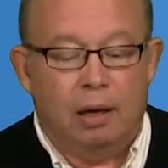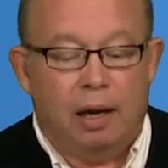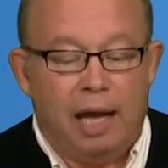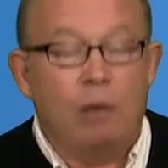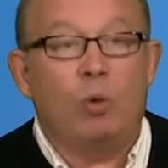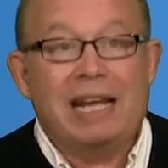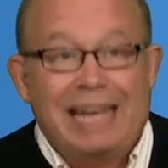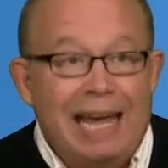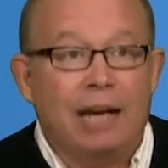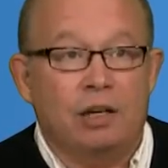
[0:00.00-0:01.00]
And we
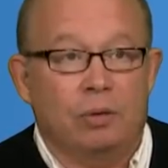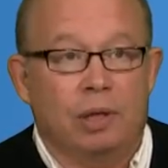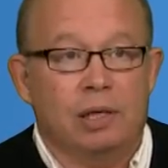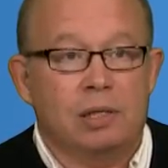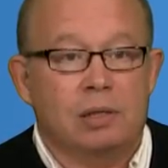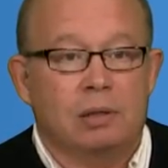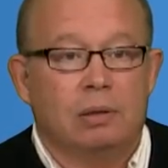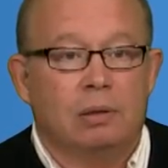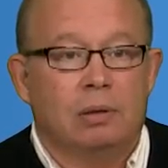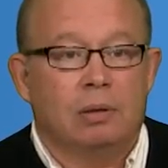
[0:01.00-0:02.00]
can do this.
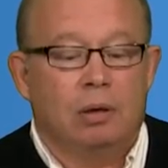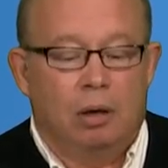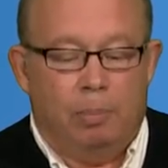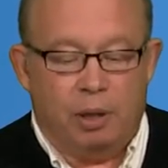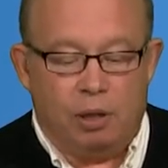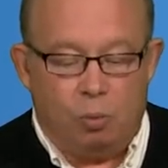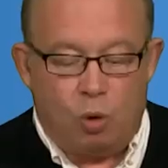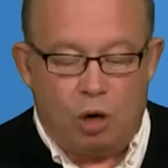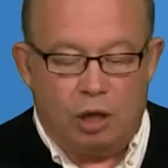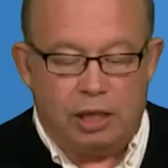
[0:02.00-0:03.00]
But the
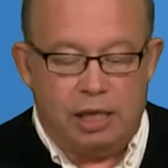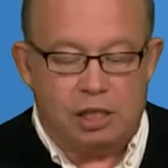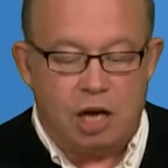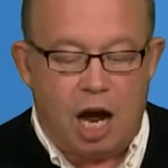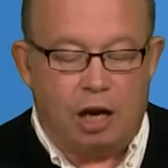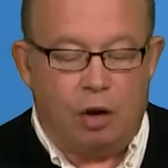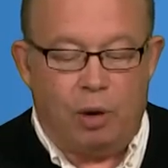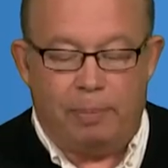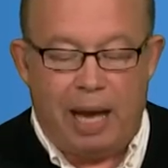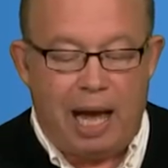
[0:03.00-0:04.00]
world is not
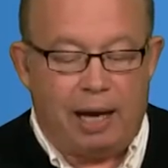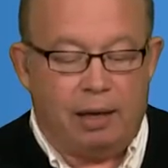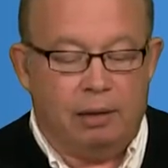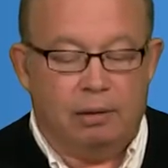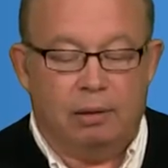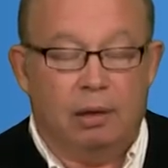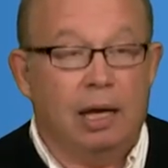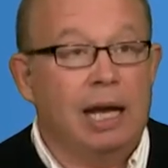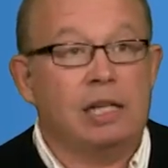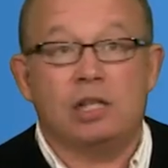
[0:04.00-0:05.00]
going back.
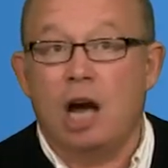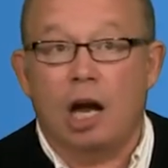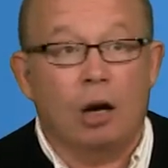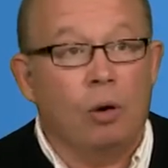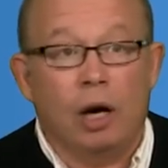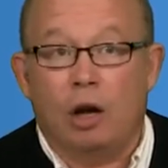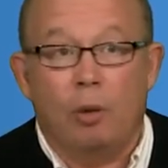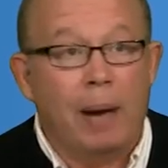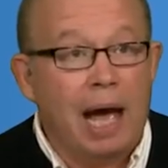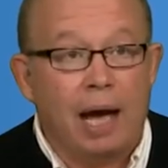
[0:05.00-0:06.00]
It's not going to go
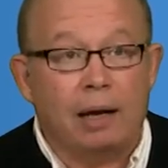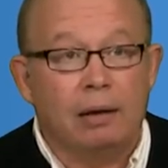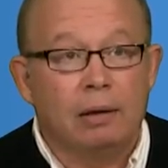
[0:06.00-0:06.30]
back.